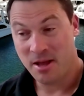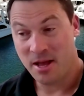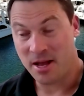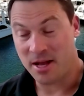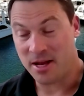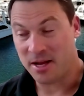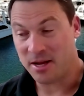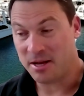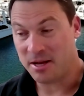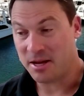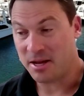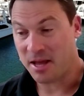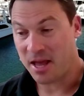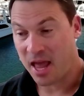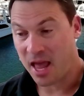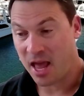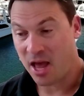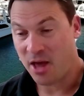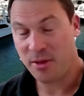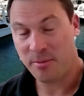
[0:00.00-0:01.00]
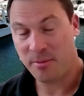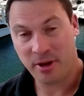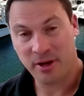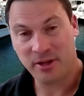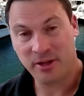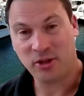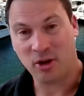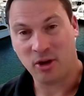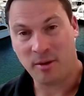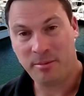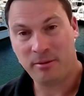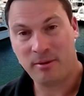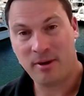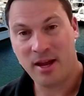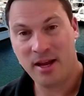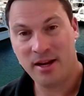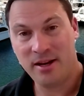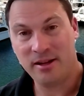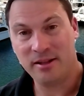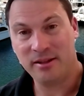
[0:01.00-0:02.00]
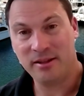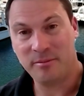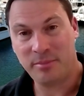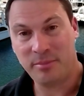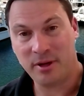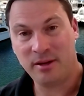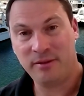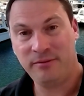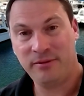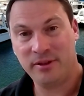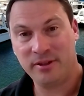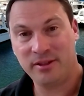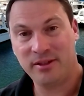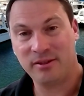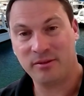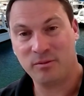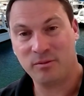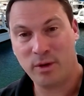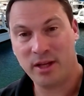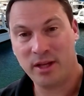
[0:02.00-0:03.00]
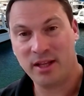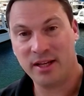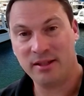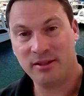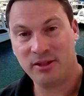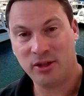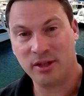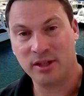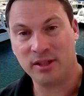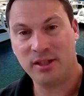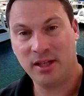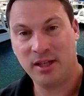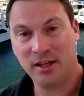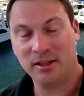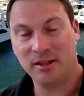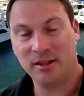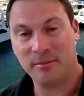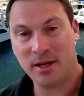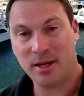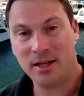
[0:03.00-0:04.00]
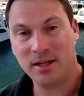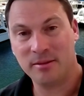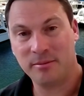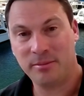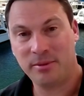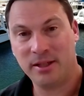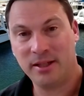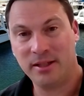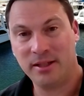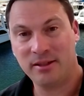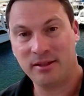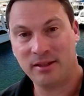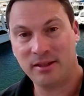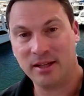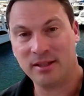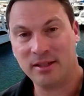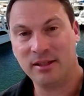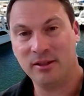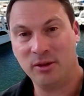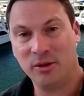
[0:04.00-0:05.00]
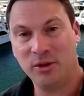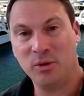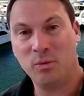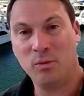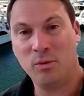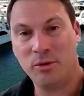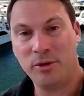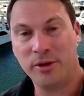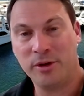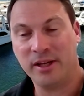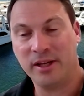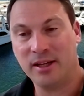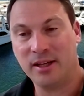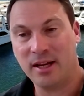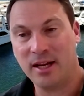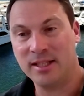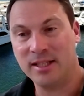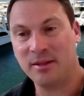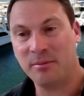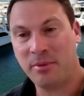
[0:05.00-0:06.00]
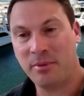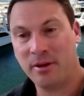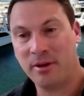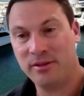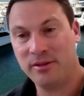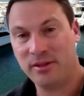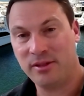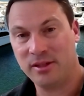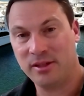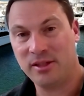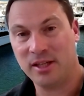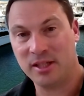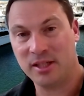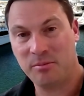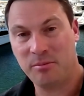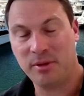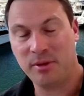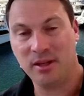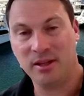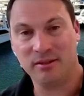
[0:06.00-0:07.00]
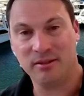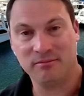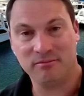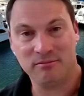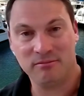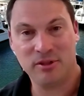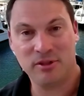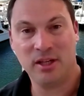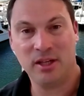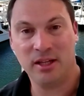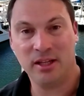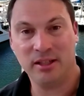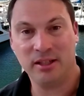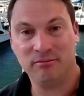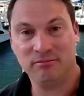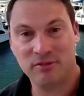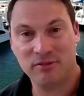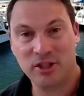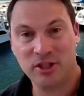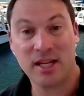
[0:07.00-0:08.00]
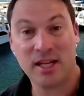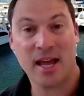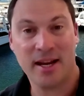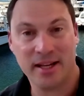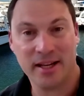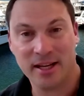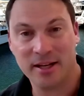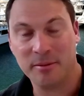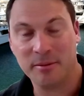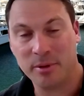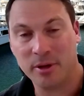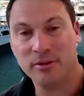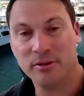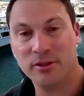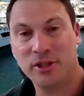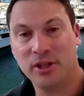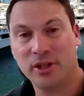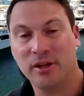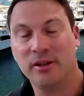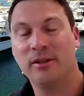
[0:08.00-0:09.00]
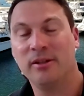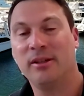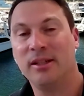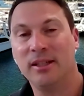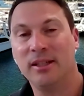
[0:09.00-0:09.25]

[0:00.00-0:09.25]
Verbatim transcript: how the boats are operated and the benefits and where they sort of sit in the marketplace, actually on the water, as opposed to just being sitting static at a boat show.